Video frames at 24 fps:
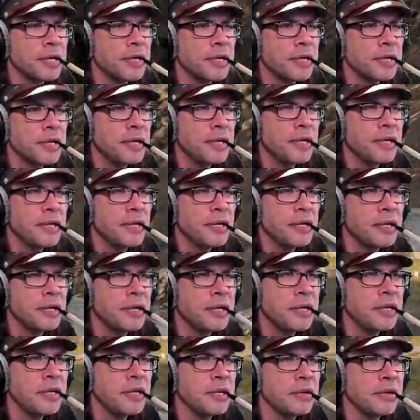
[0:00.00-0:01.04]
on a on
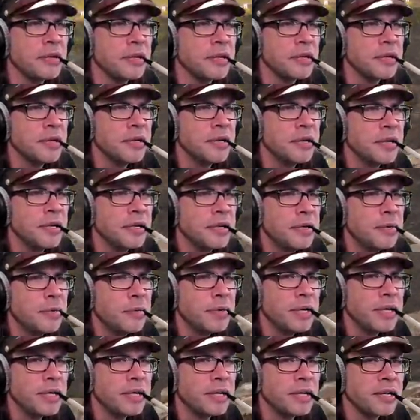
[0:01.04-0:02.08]
a
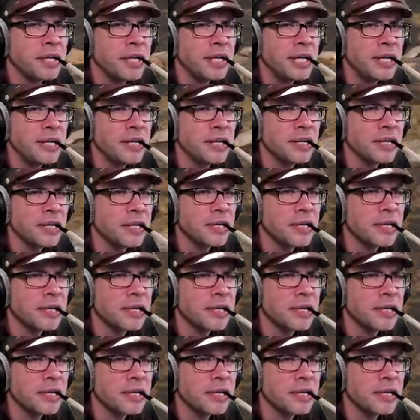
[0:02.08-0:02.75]
while attacking.